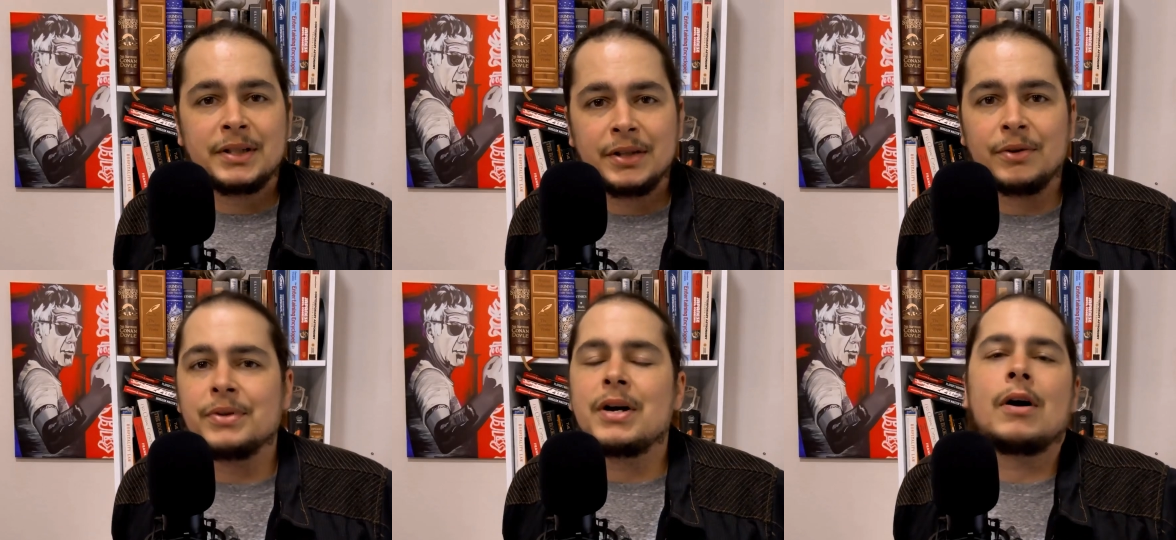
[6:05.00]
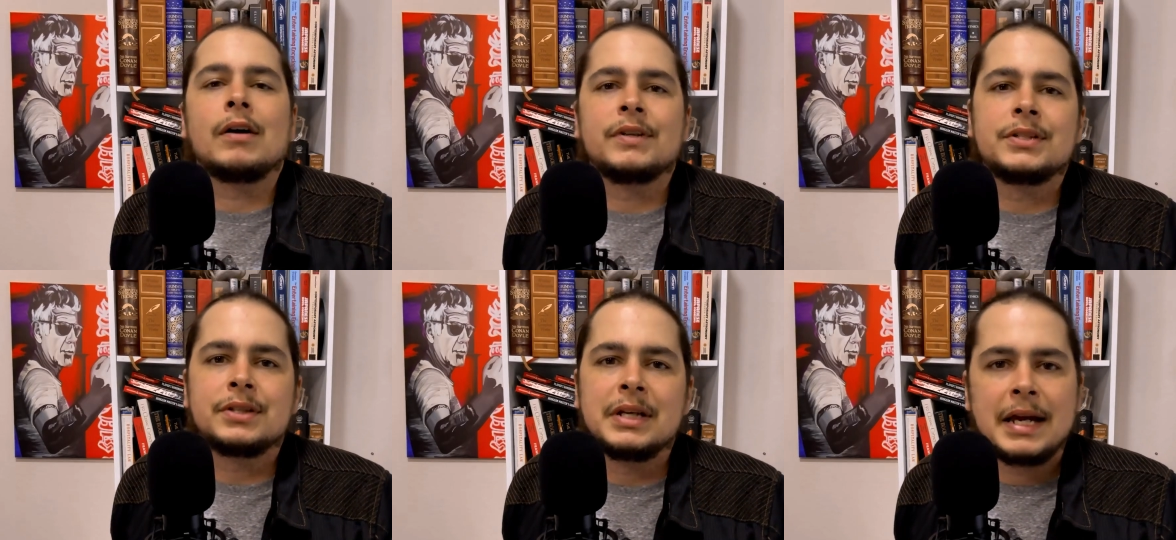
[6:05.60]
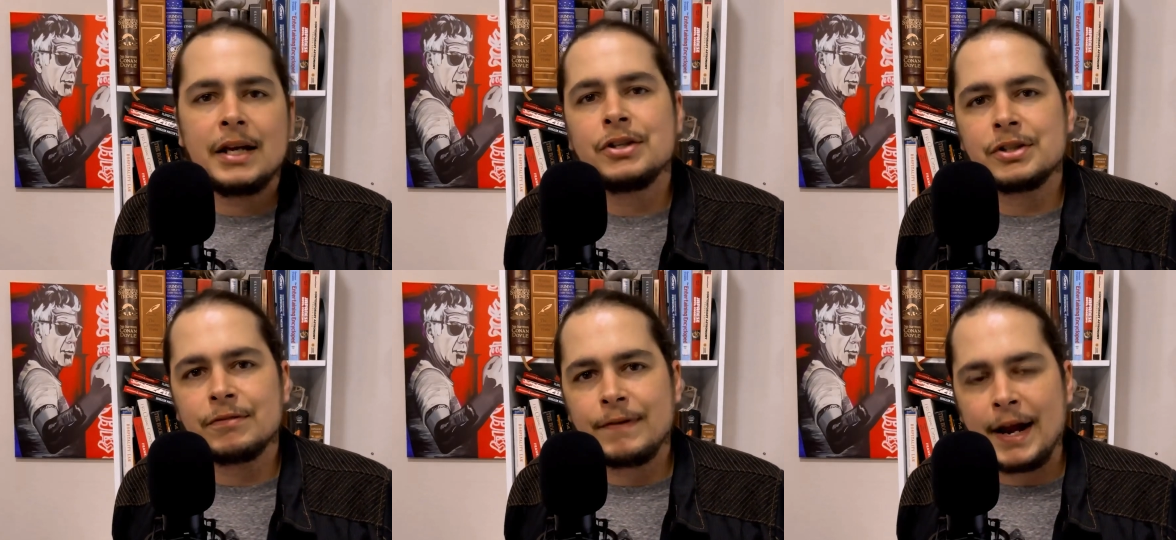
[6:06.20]
Speaker 1: deal. Now, obviously, age is
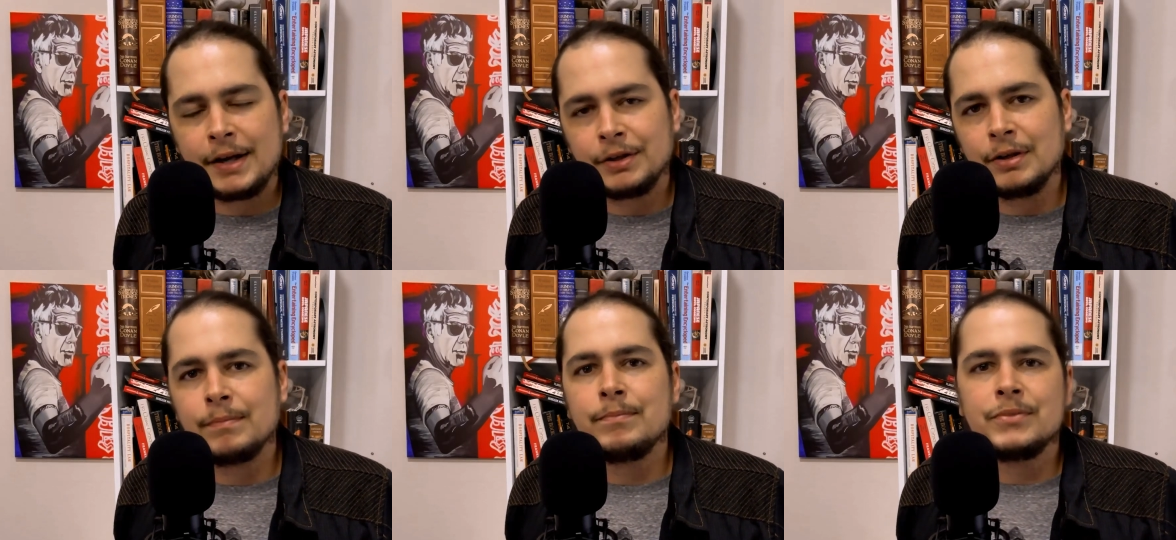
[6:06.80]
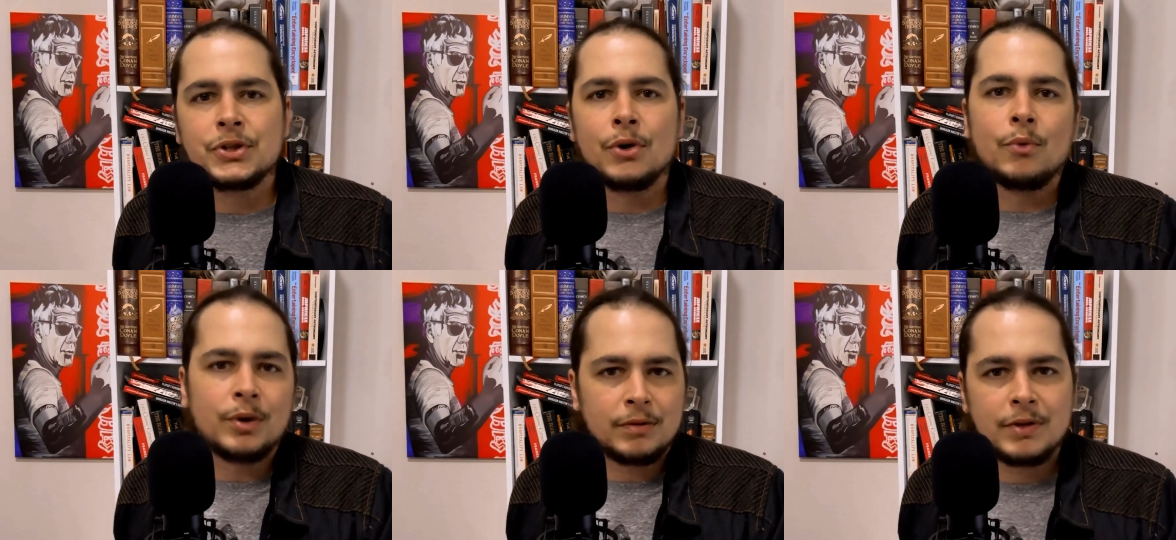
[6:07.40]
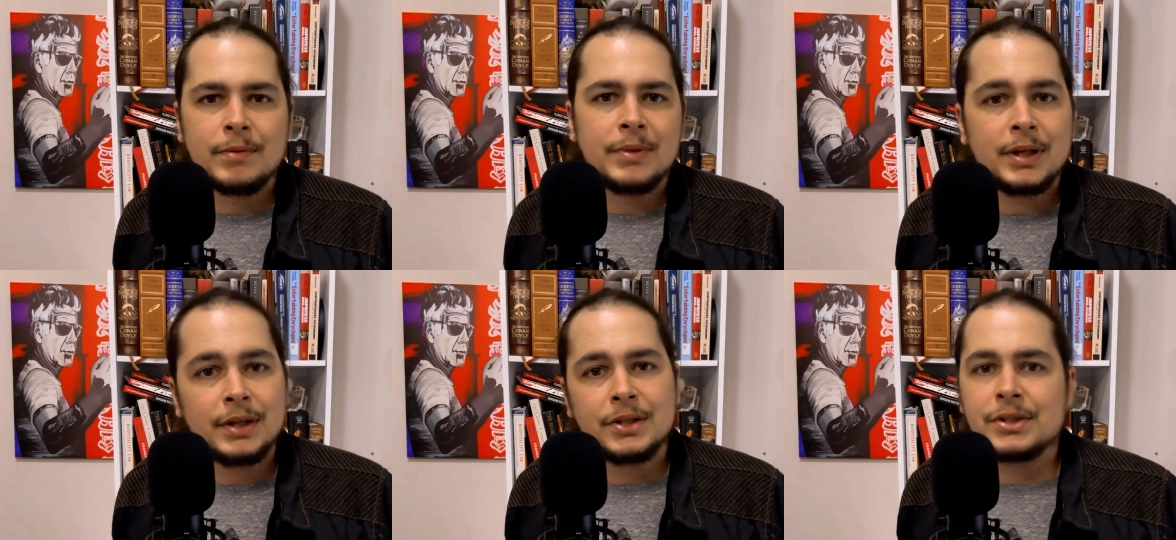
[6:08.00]
a factor, so one of them
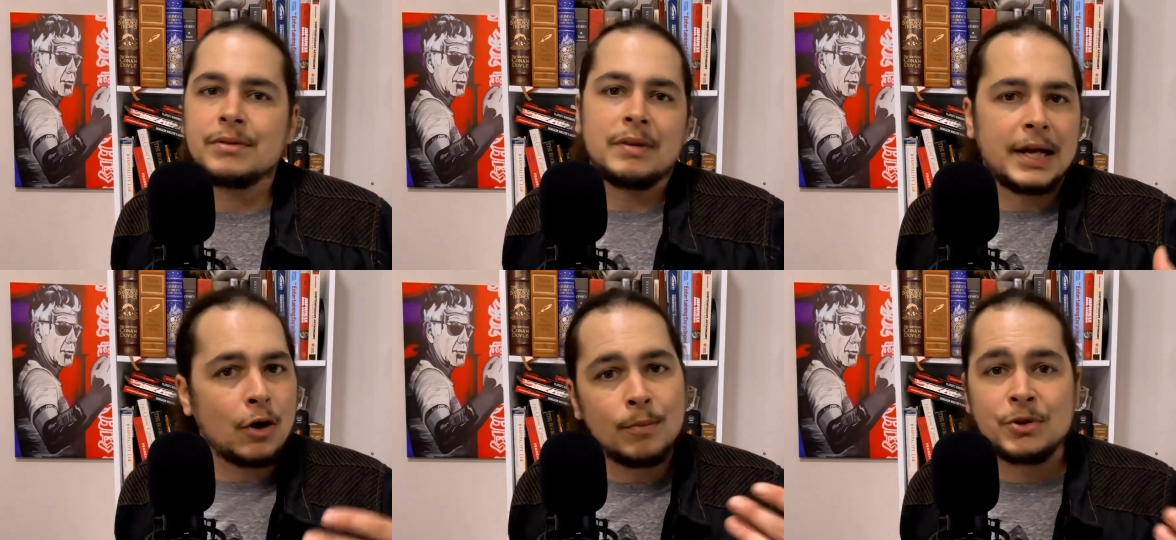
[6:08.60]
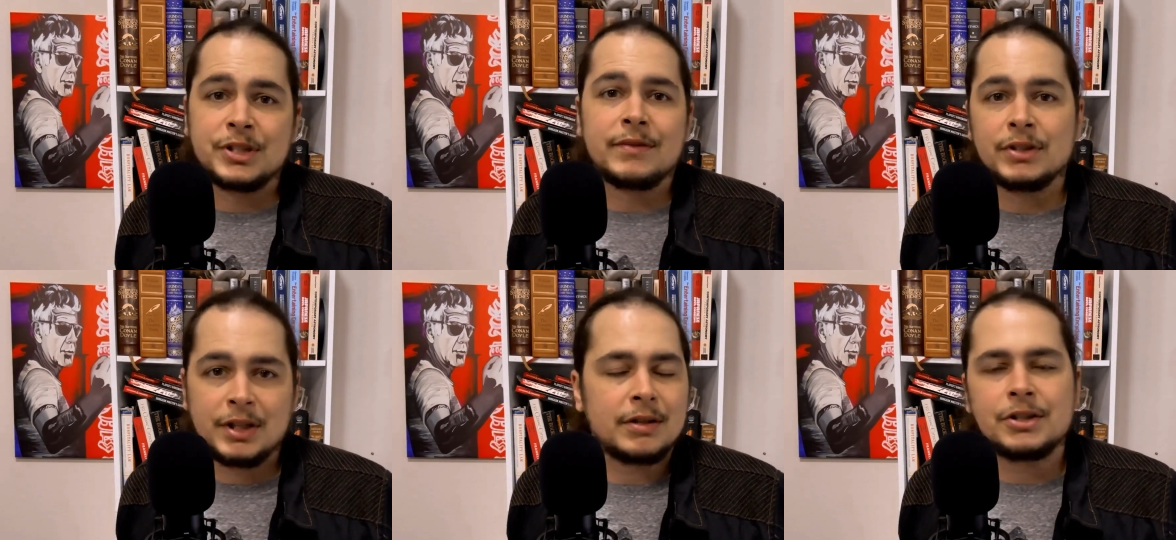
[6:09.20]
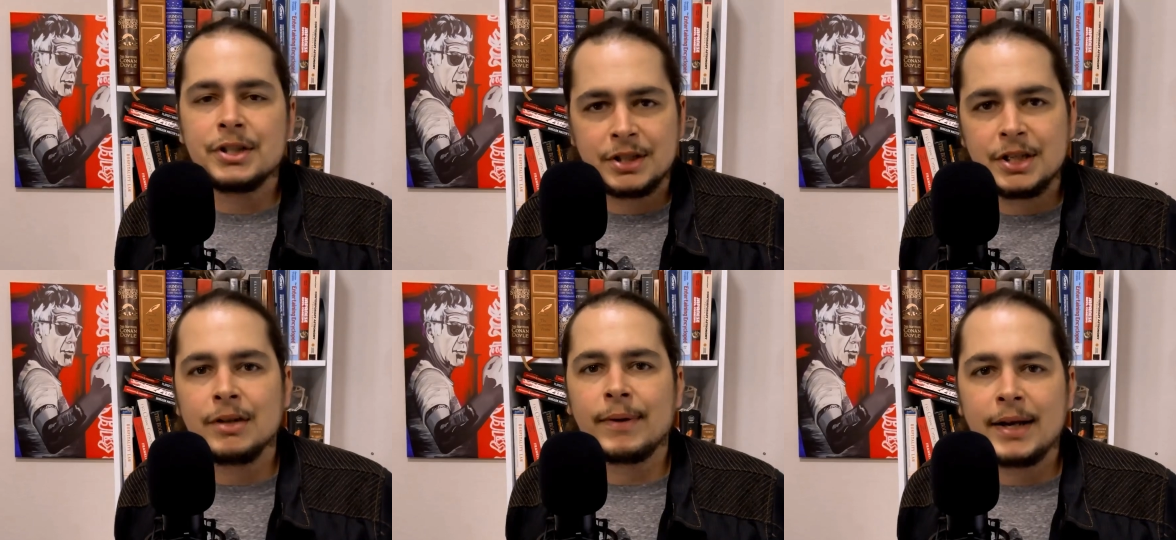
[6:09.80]
is like almost 17, they're
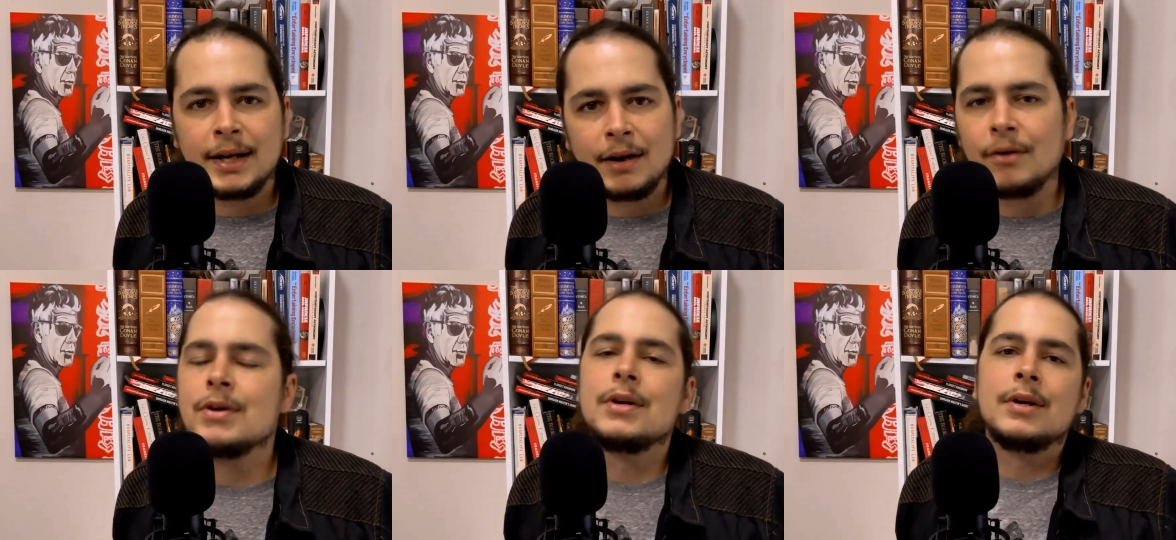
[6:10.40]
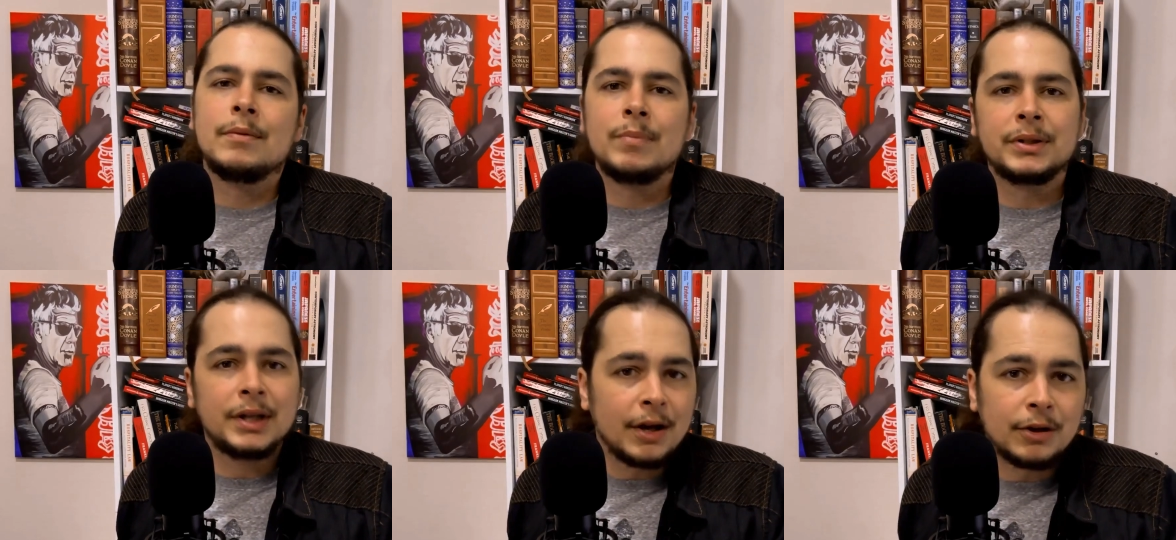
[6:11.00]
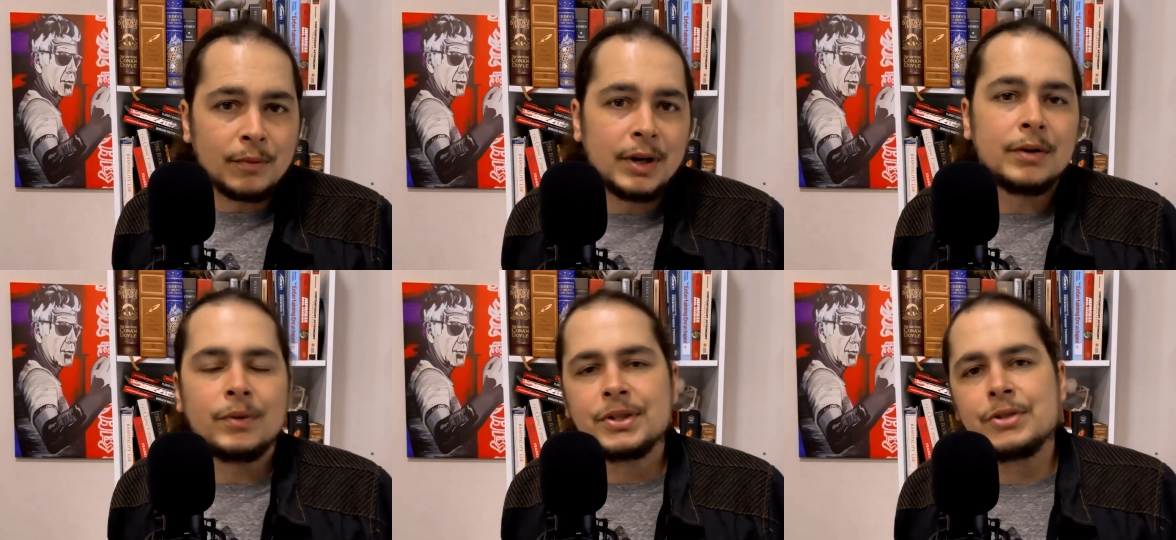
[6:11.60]
16 right now, but the other
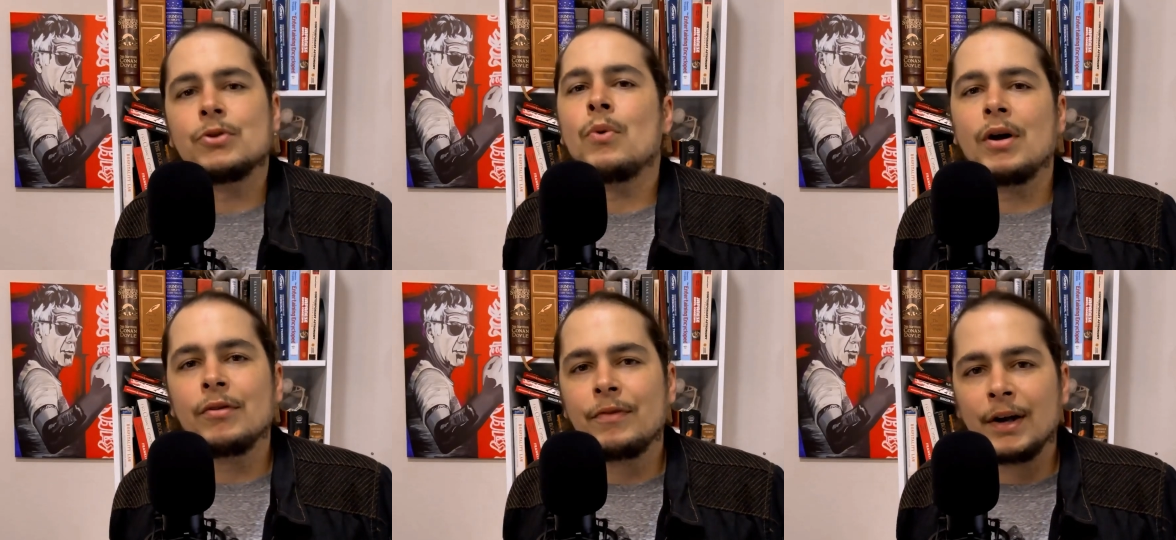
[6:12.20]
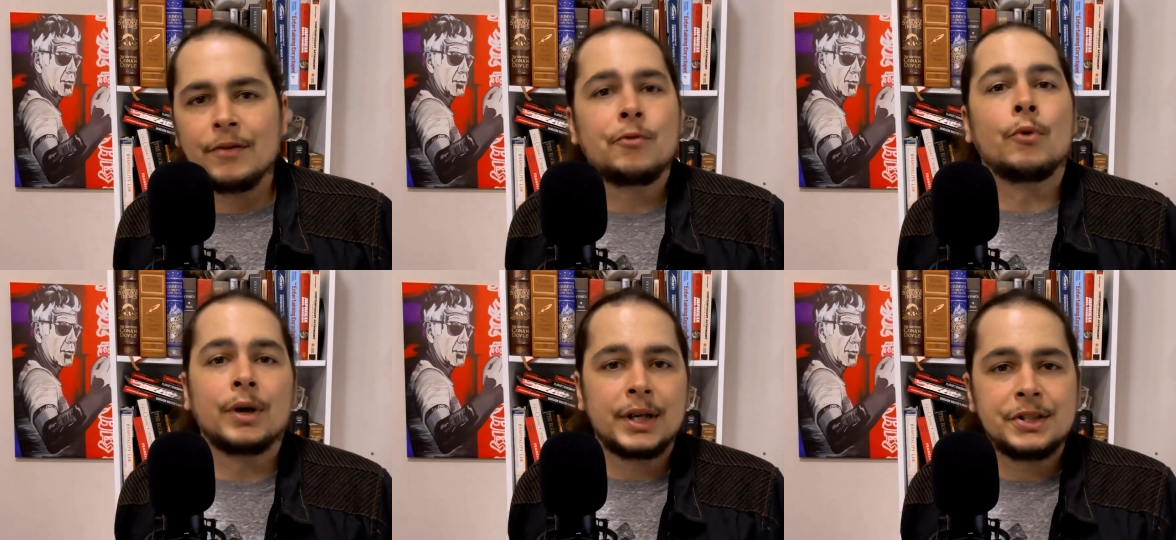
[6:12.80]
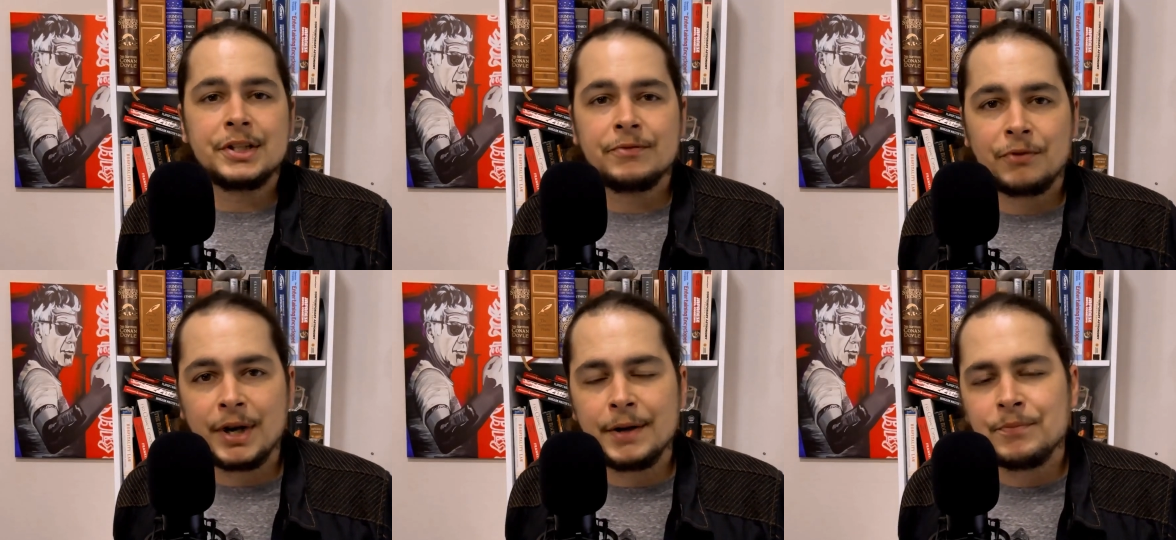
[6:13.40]
one would still qualify for kids eat free.